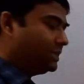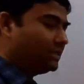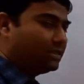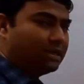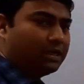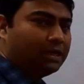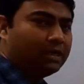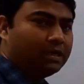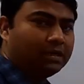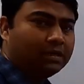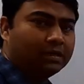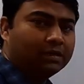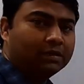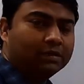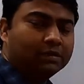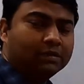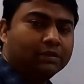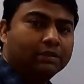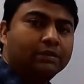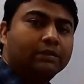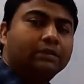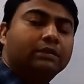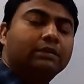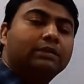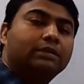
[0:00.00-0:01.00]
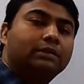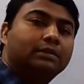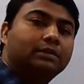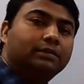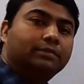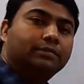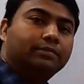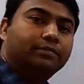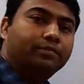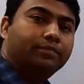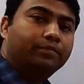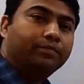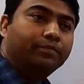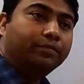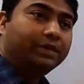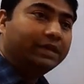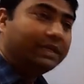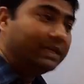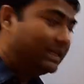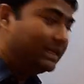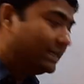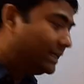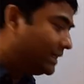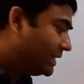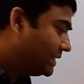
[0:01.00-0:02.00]
is the
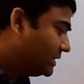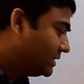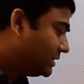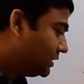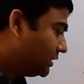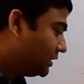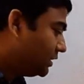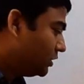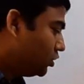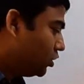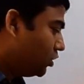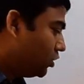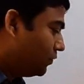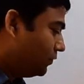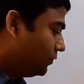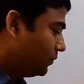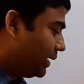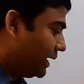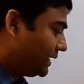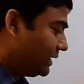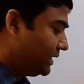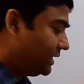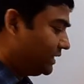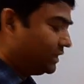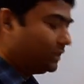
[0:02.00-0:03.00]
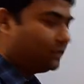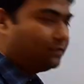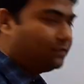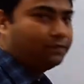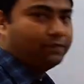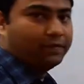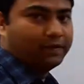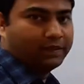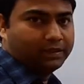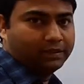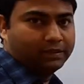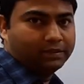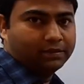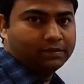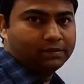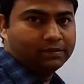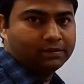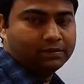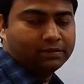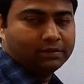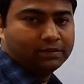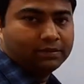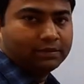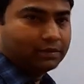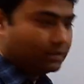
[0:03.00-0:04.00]
intensity of magnetic field.
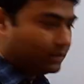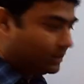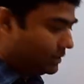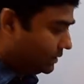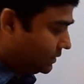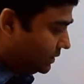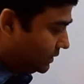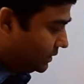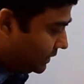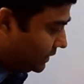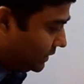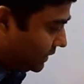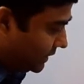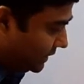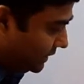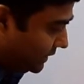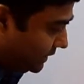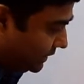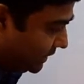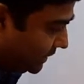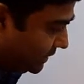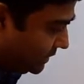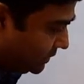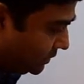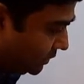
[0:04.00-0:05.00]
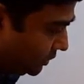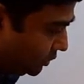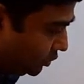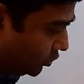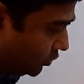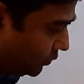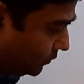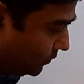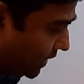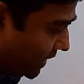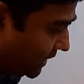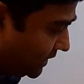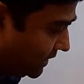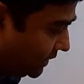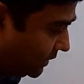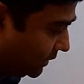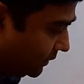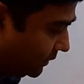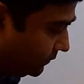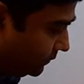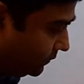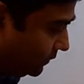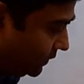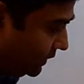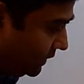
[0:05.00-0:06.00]
Intensity of
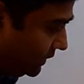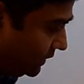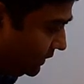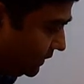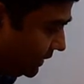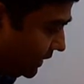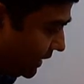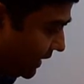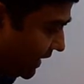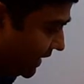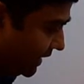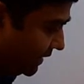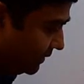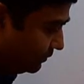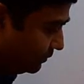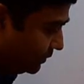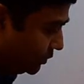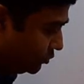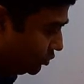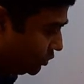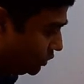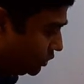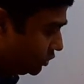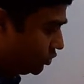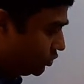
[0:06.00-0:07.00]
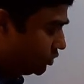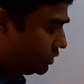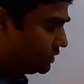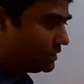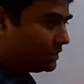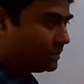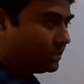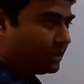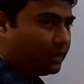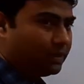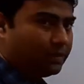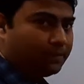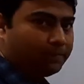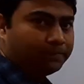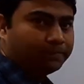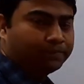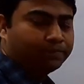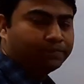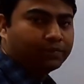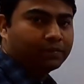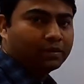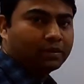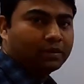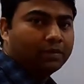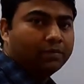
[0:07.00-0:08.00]
magnetic field, and mu 0 is the
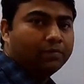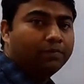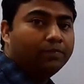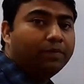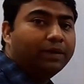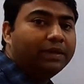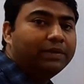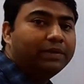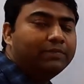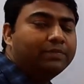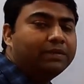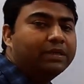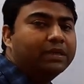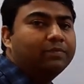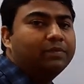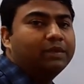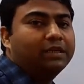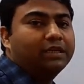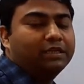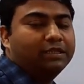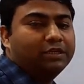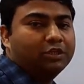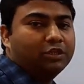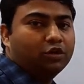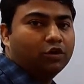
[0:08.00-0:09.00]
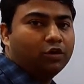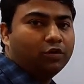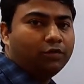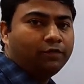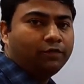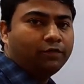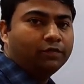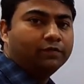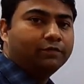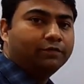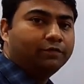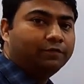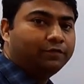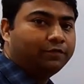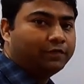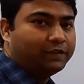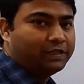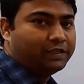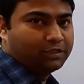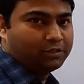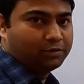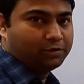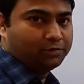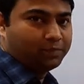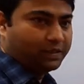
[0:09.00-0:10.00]
permeability of
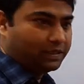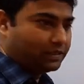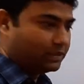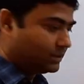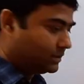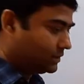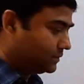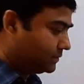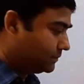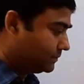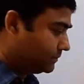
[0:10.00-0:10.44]
free space.